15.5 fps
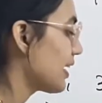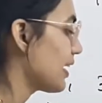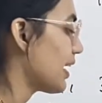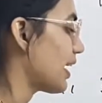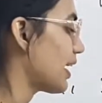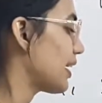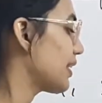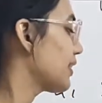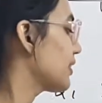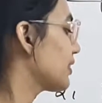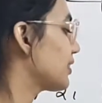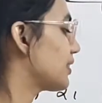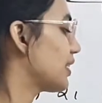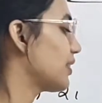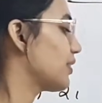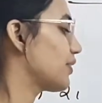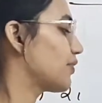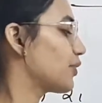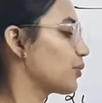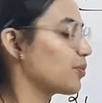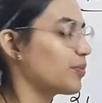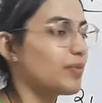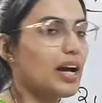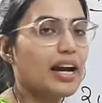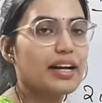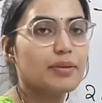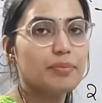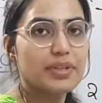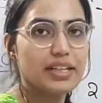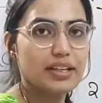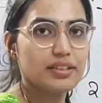and then if you add
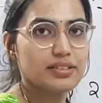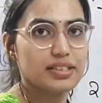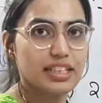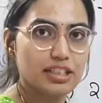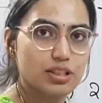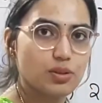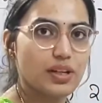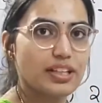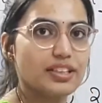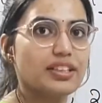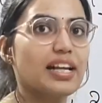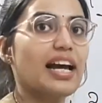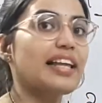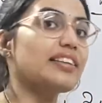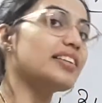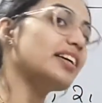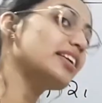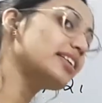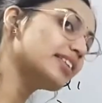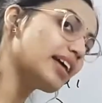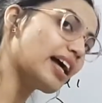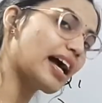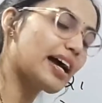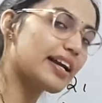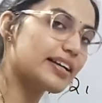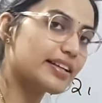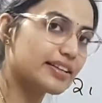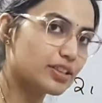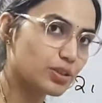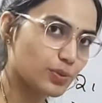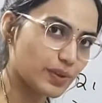B and C together and then
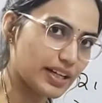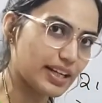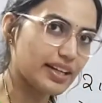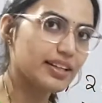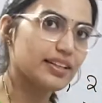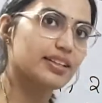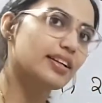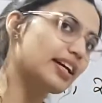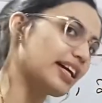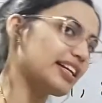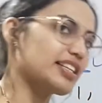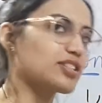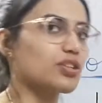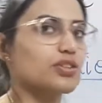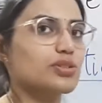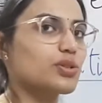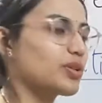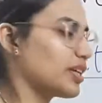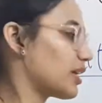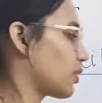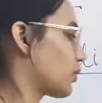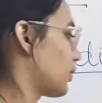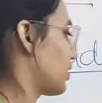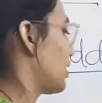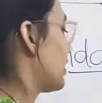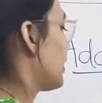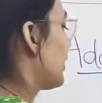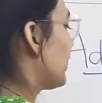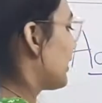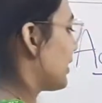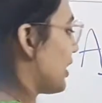add to A, it is also equal.
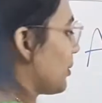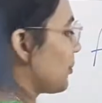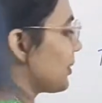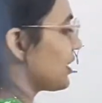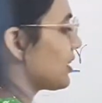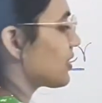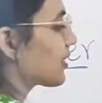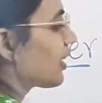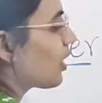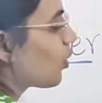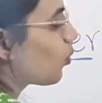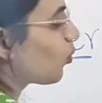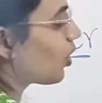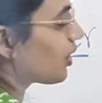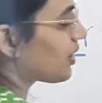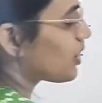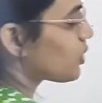That means what is